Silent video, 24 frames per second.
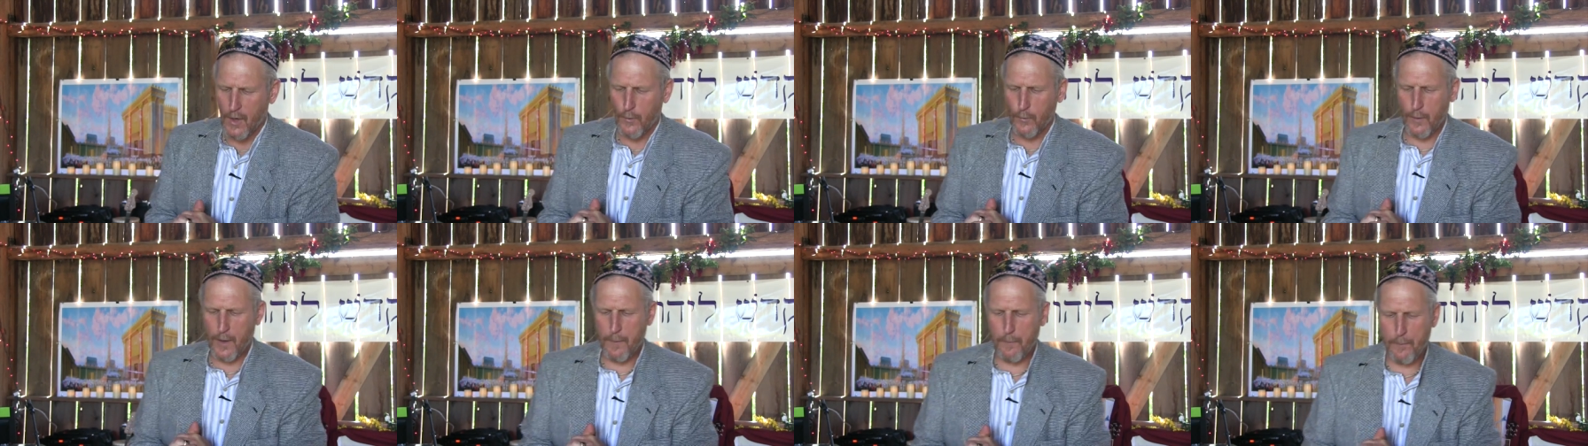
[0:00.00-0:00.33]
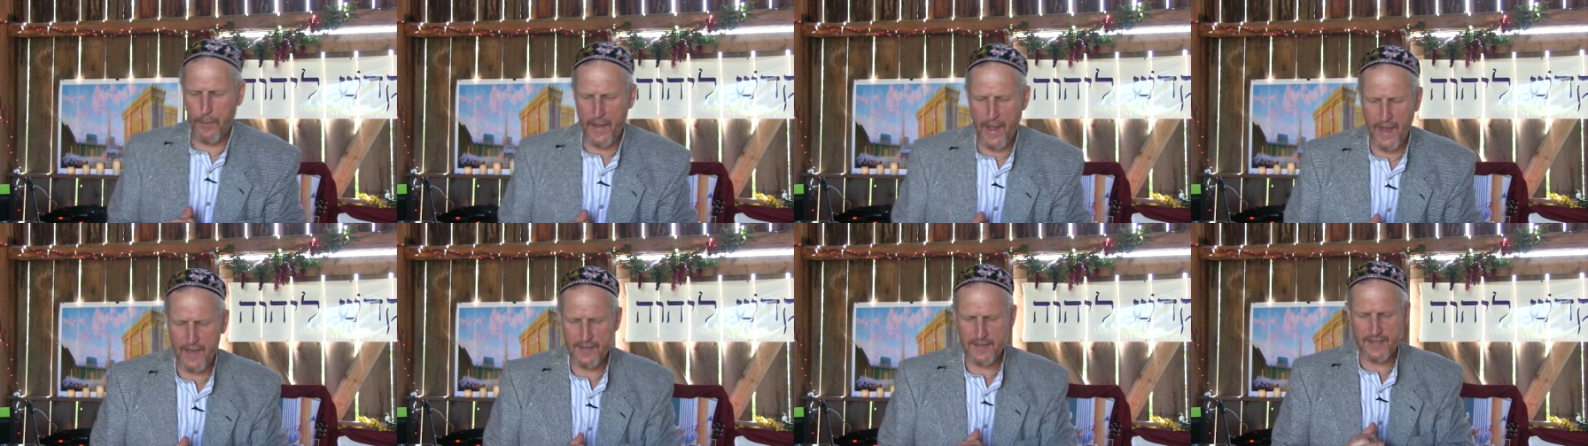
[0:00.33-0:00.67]

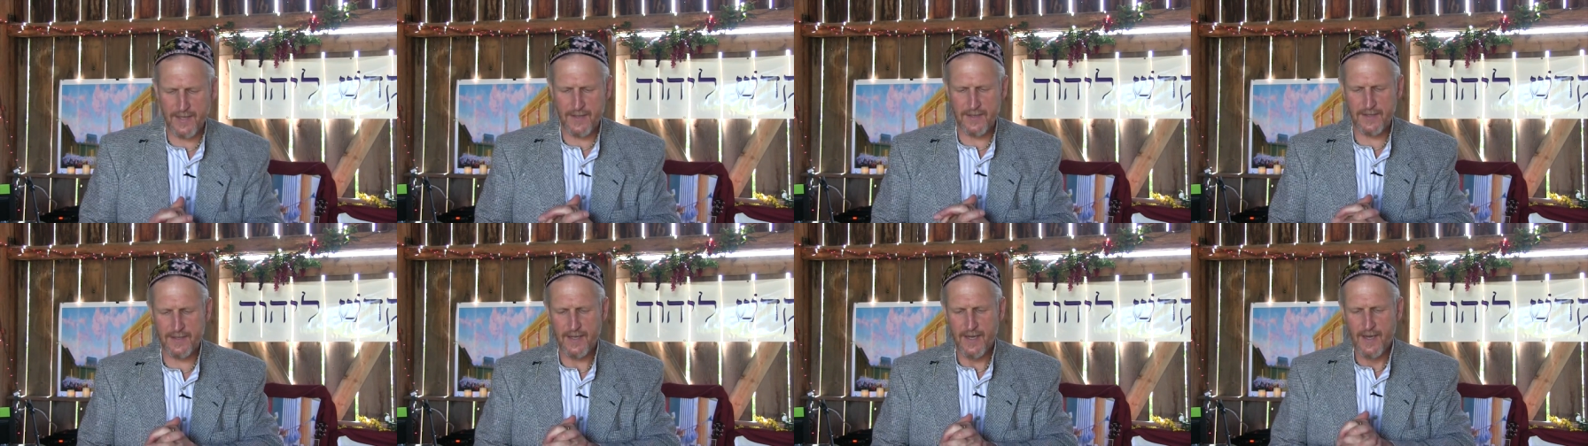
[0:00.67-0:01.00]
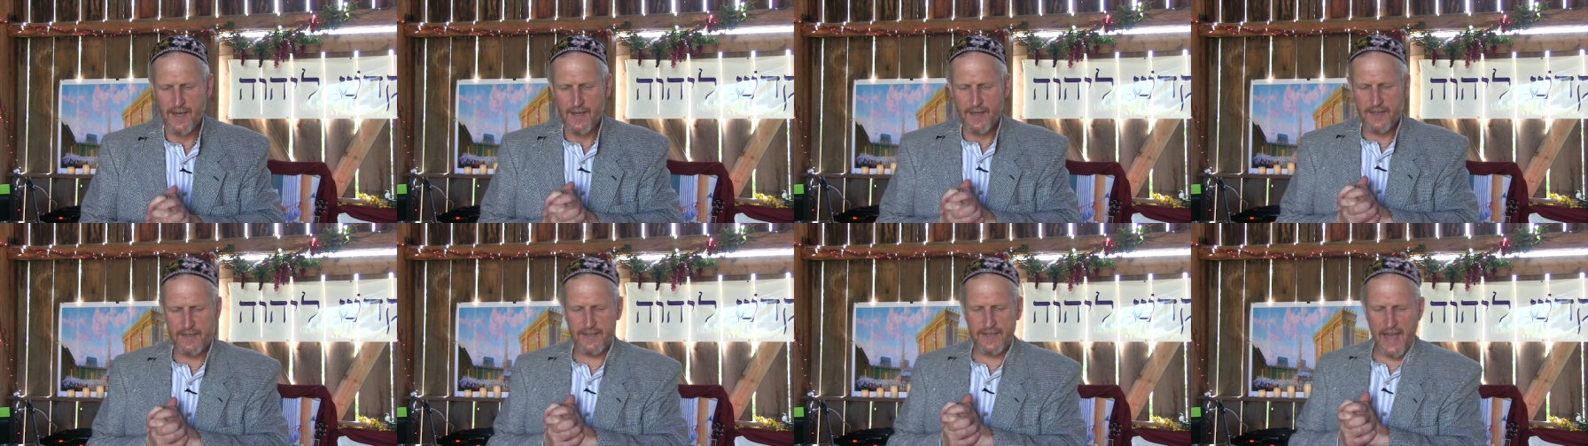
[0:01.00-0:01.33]
repentance,
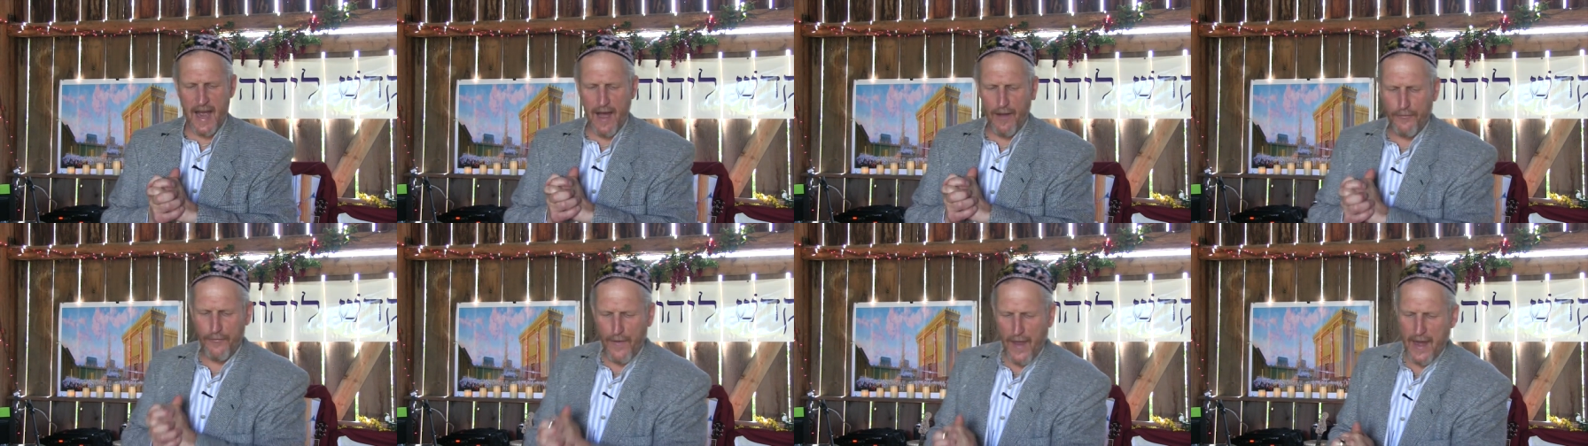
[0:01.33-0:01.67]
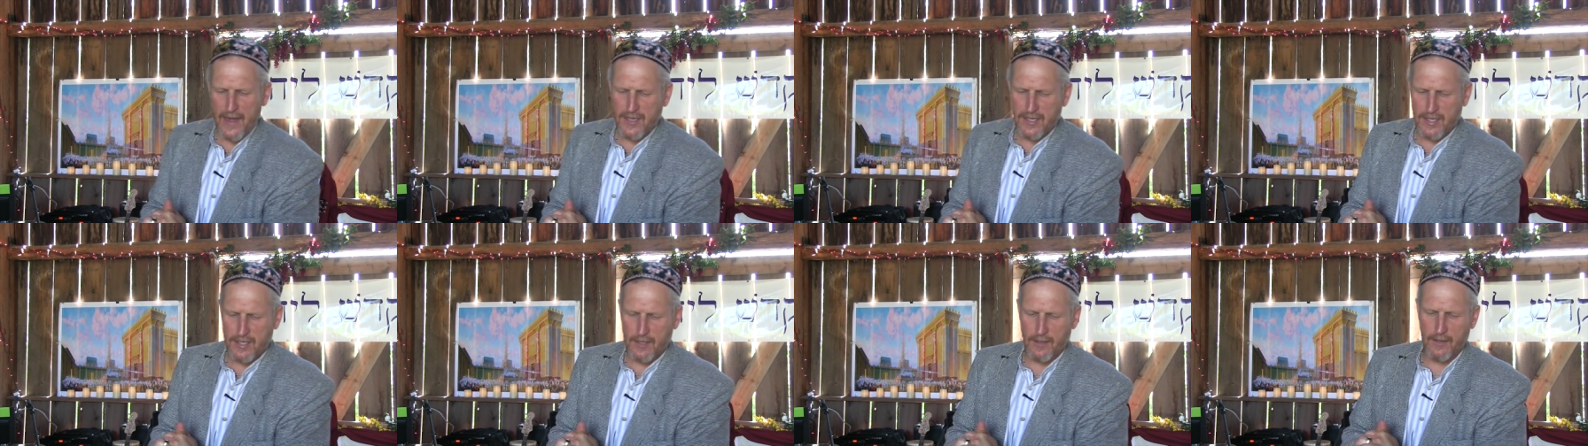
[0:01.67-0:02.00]

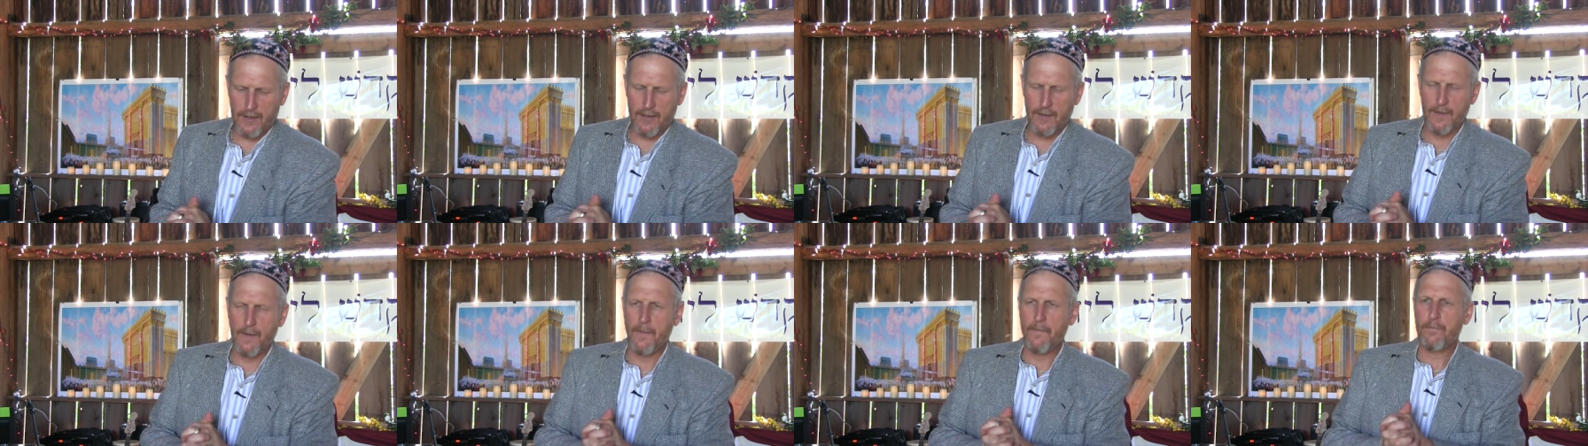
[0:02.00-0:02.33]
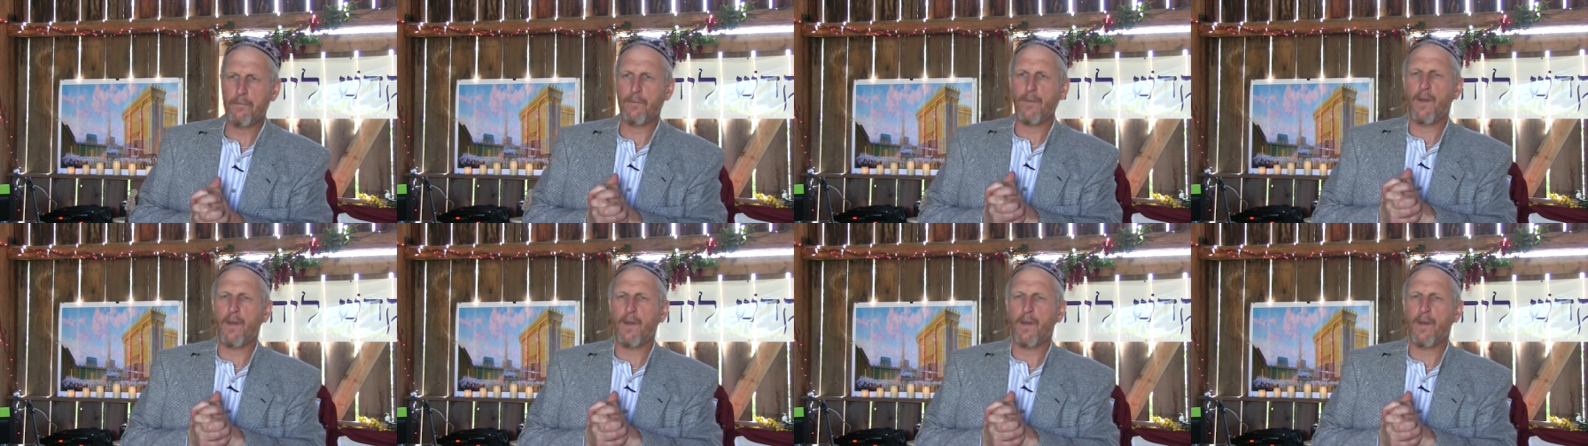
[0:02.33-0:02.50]
salvation,